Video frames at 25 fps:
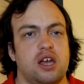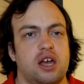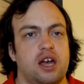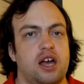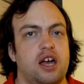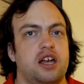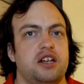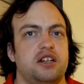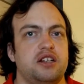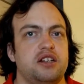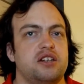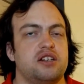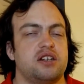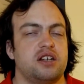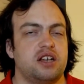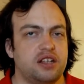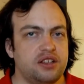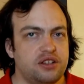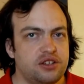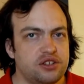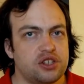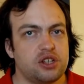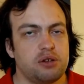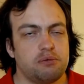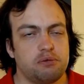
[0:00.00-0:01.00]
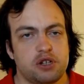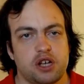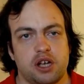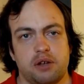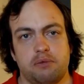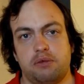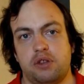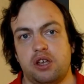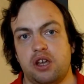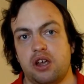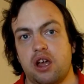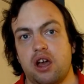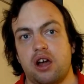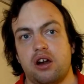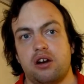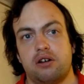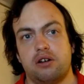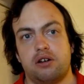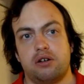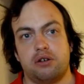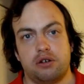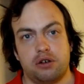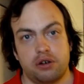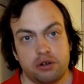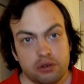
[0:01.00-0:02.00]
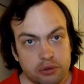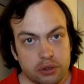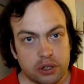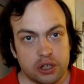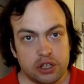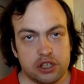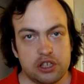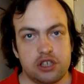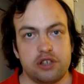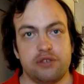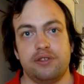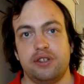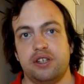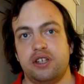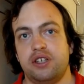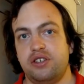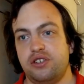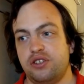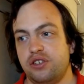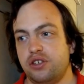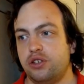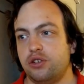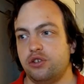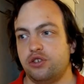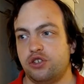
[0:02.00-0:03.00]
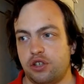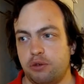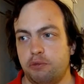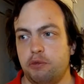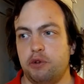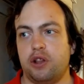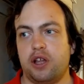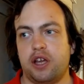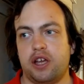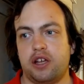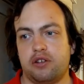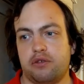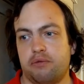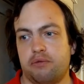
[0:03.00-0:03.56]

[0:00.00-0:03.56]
and at the same time they are relatively easy to simulate.